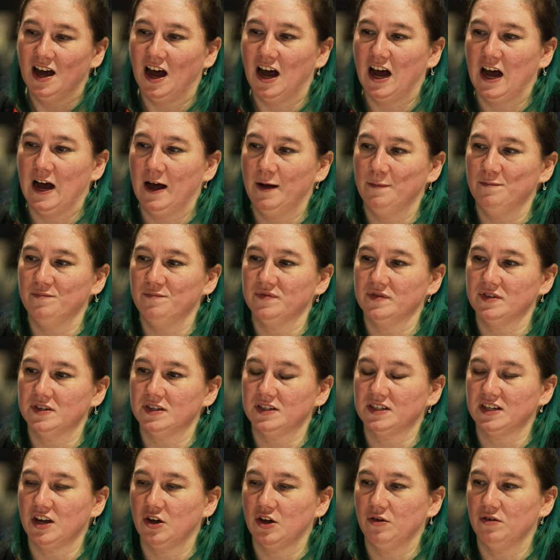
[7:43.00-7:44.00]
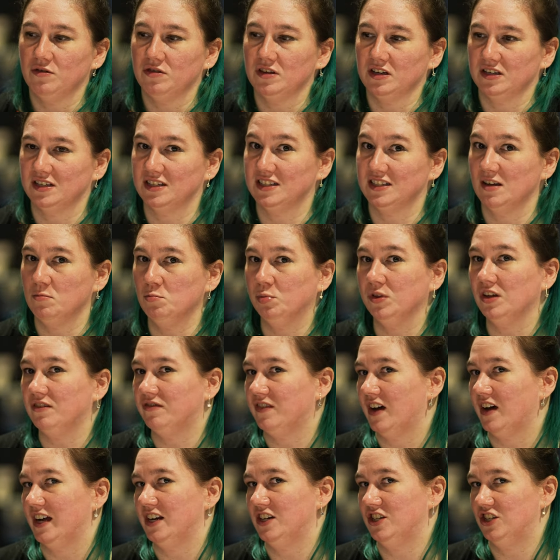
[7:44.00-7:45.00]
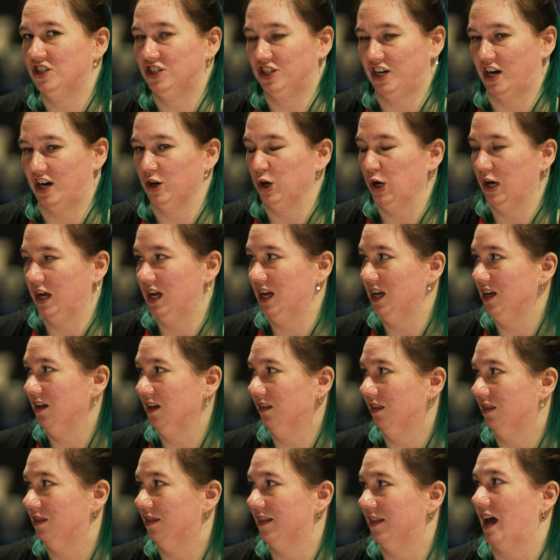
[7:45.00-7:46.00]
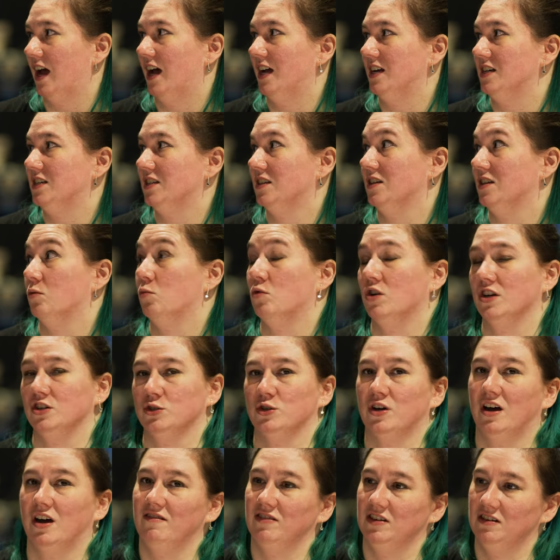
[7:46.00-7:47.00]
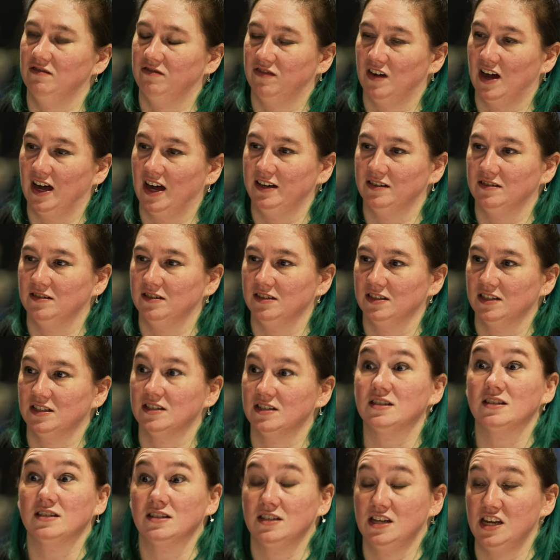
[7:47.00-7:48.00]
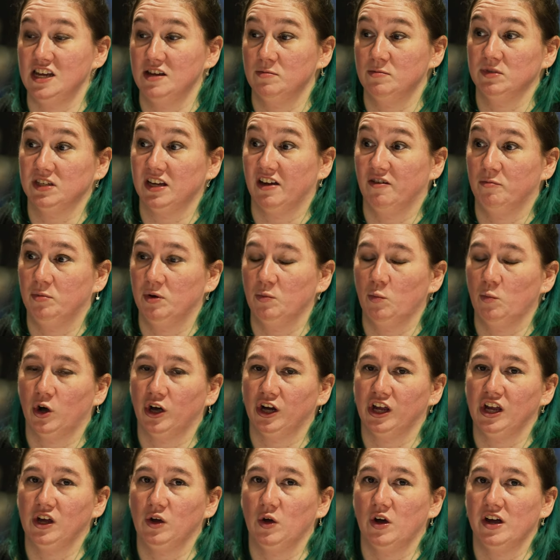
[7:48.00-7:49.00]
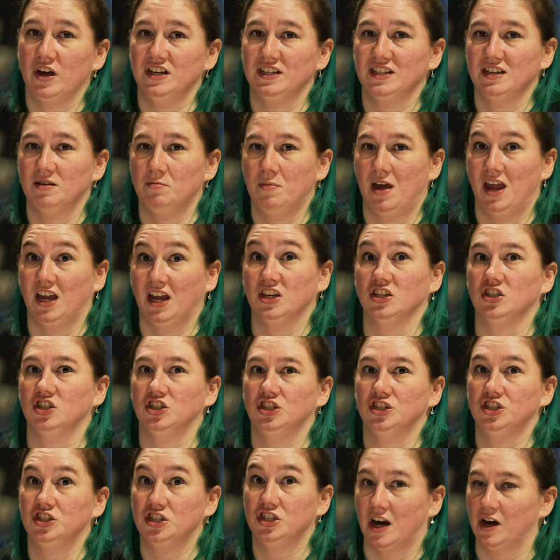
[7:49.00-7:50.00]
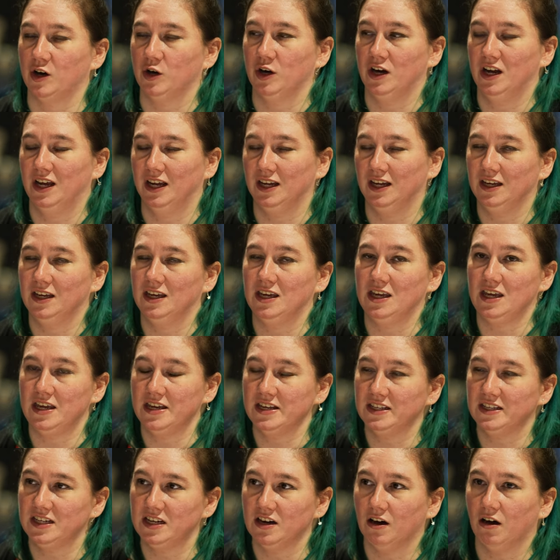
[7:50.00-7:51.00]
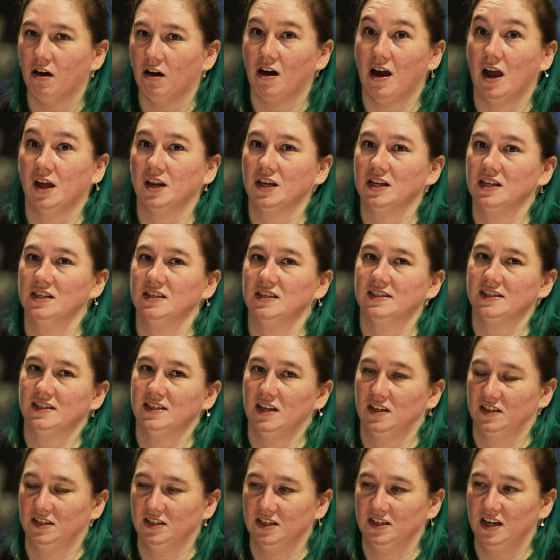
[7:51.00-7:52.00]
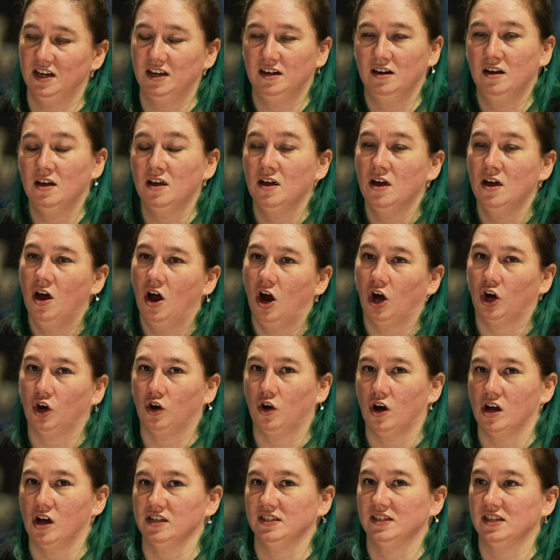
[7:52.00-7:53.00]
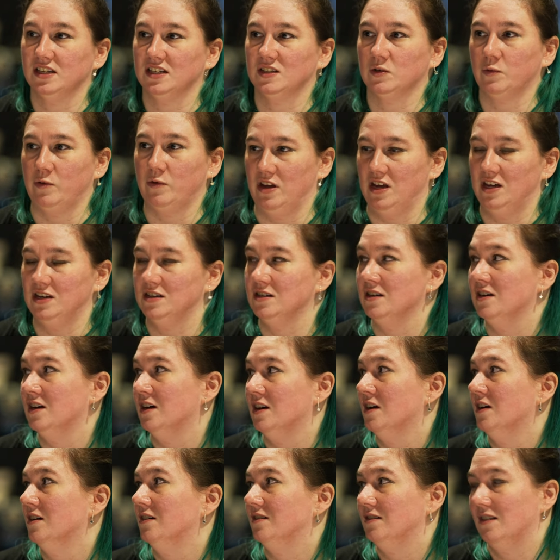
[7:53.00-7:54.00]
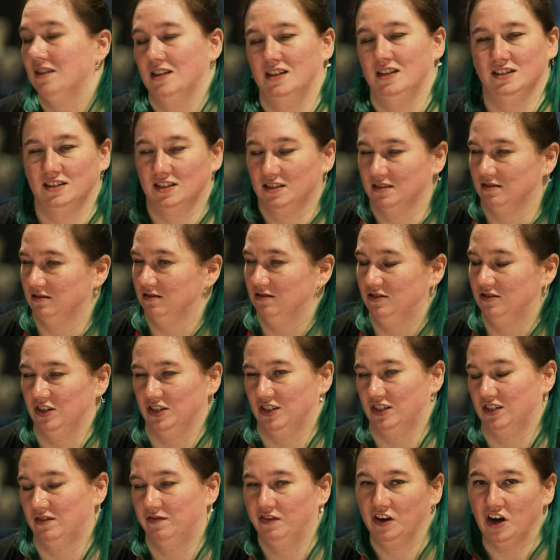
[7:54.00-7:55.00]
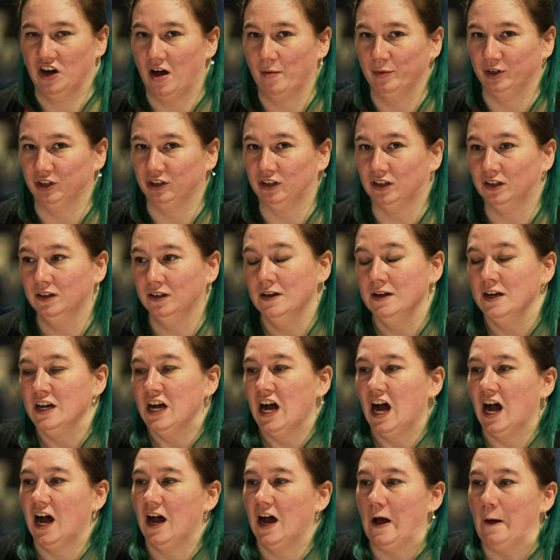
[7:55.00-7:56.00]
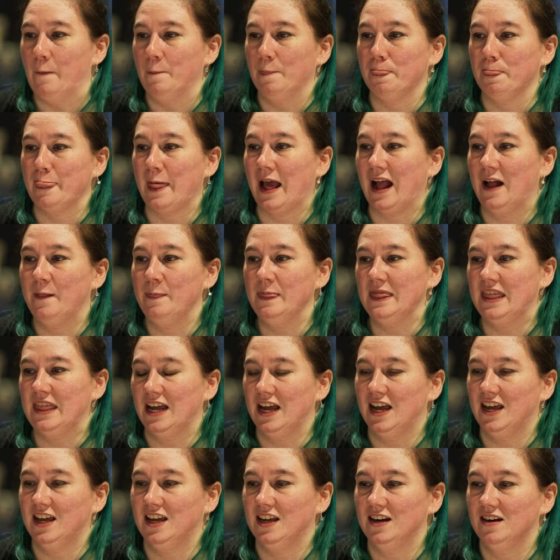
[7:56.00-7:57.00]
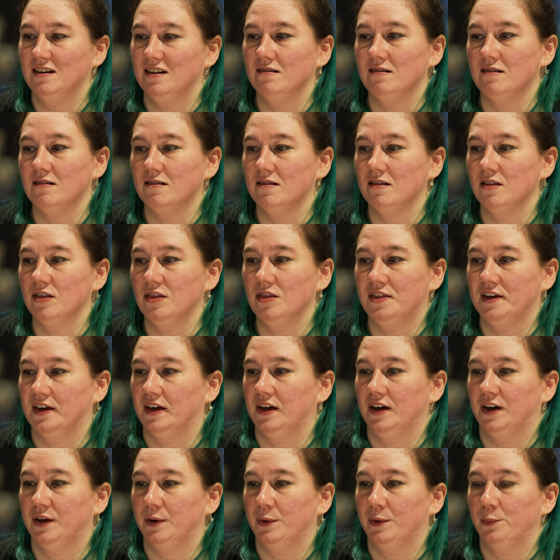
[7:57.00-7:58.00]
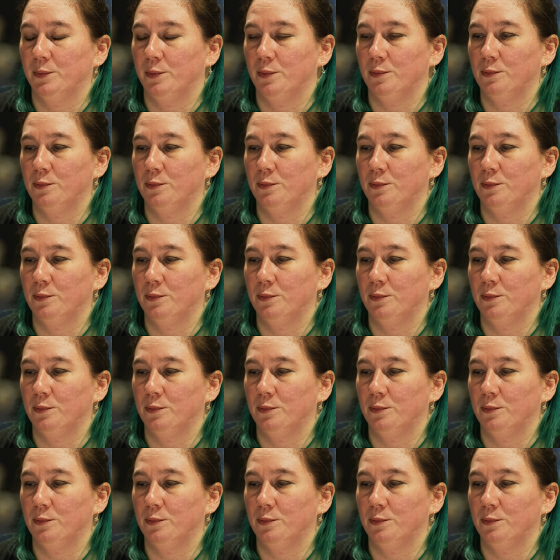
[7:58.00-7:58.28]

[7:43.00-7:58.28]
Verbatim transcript: Um, so the simplified sharing that the OneDrive and Files teams have been working on to make sharing easier and consistent across the suite is just phenomenal. Um, and then the